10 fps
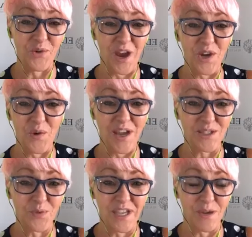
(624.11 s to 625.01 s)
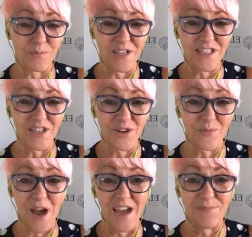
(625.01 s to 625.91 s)
I know as we get busier,
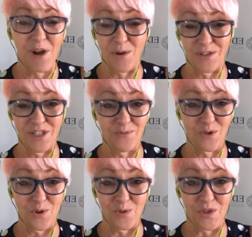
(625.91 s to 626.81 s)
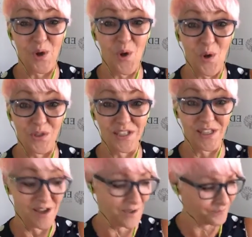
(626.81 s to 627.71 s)
my power team grows all the
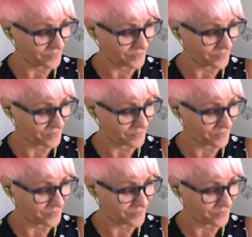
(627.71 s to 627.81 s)
time.